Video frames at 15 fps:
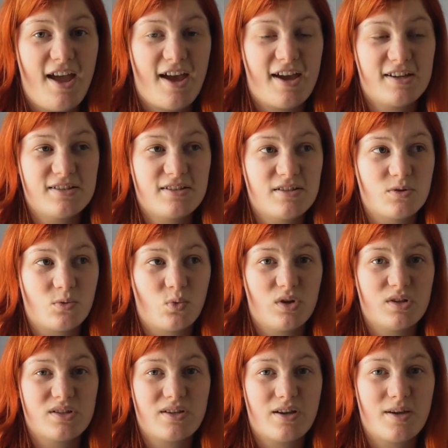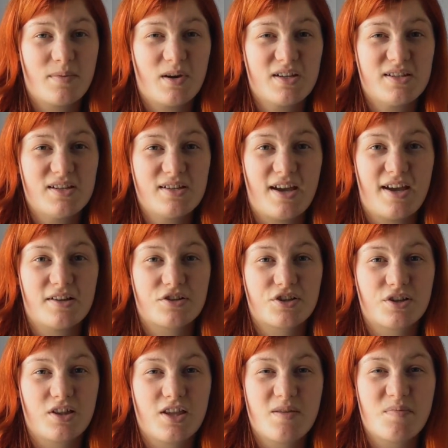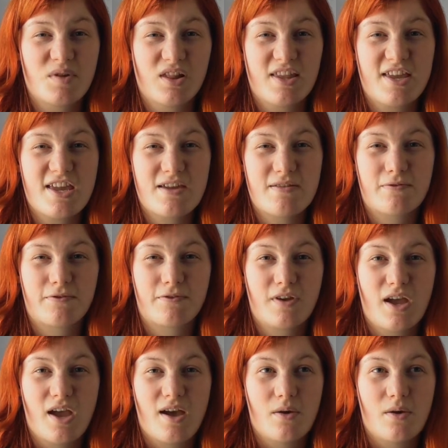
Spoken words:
And one time I did actually believe